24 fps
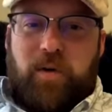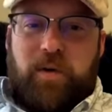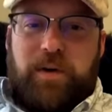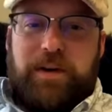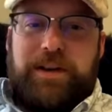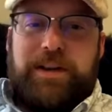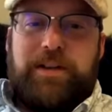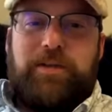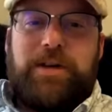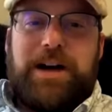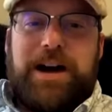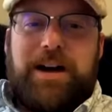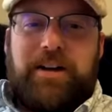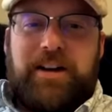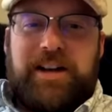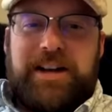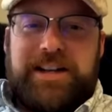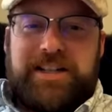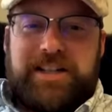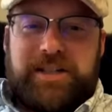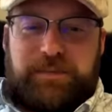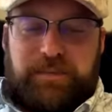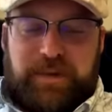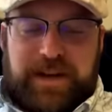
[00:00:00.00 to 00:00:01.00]
you got an
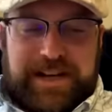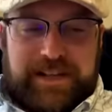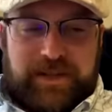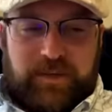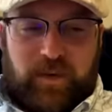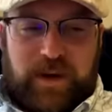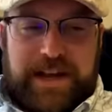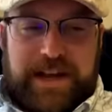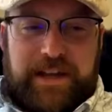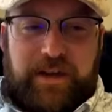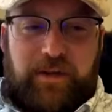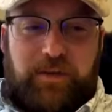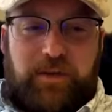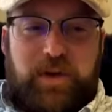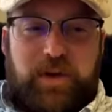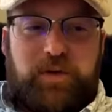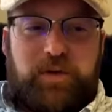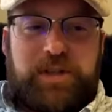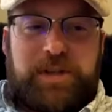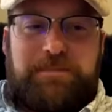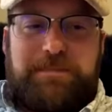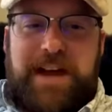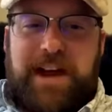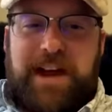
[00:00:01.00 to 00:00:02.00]
expressway. You
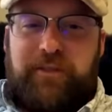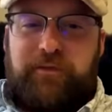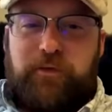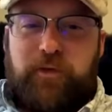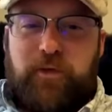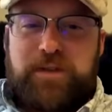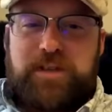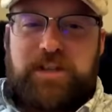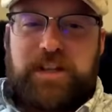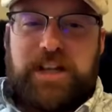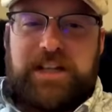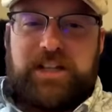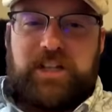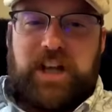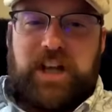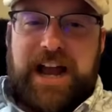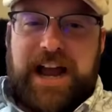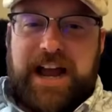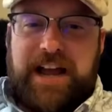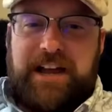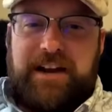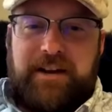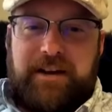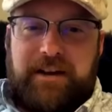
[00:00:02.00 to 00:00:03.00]
using metaphors like
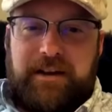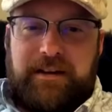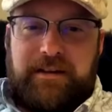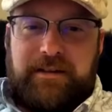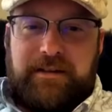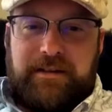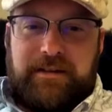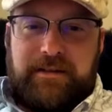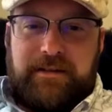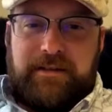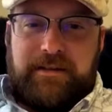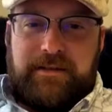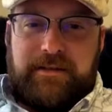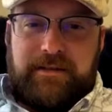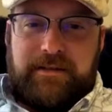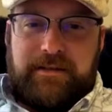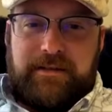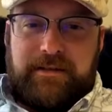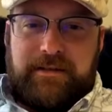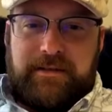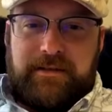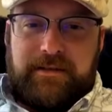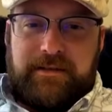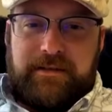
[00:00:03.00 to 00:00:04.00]
China.
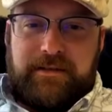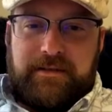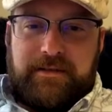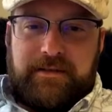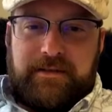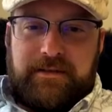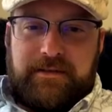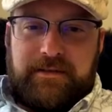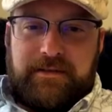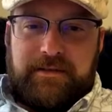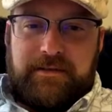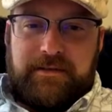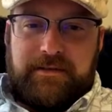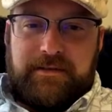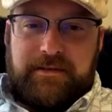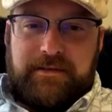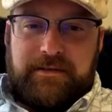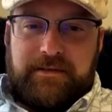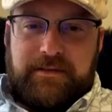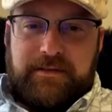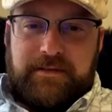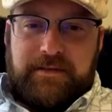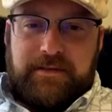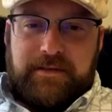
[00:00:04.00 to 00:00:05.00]
That's where I get it
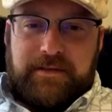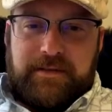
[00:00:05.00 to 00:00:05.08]
from.